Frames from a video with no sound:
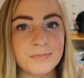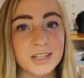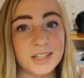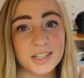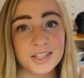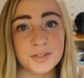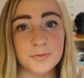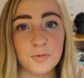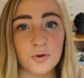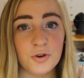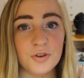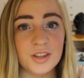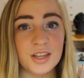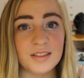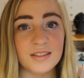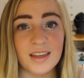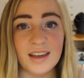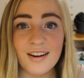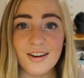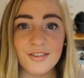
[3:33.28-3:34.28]
It is more
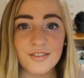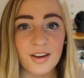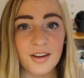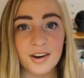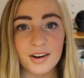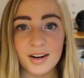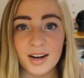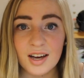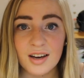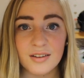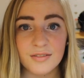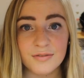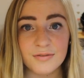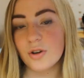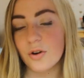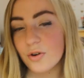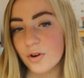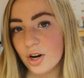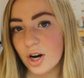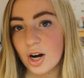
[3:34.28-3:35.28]
that they are not enough.
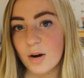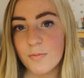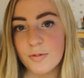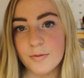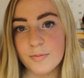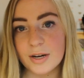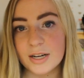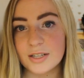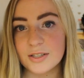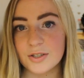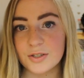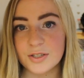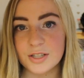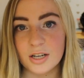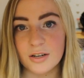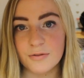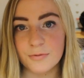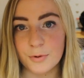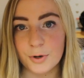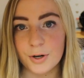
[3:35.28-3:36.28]
Don't compromise your
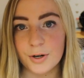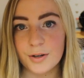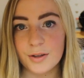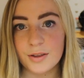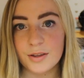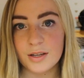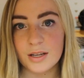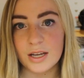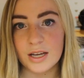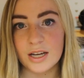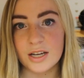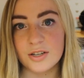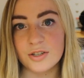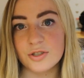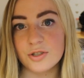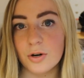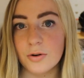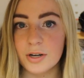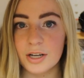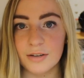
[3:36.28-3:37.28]
self-worth, and
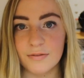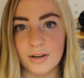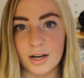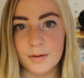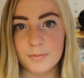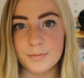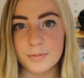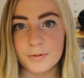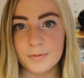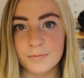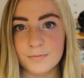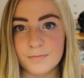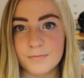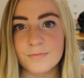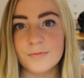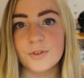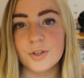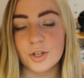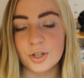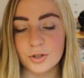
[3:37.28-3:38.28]
don't give up.
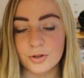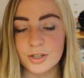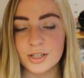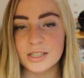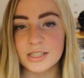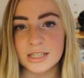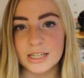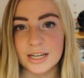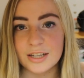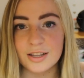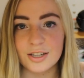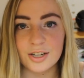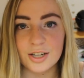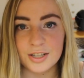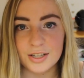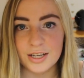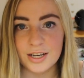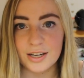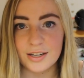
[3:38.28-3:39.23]
You're going to get there in the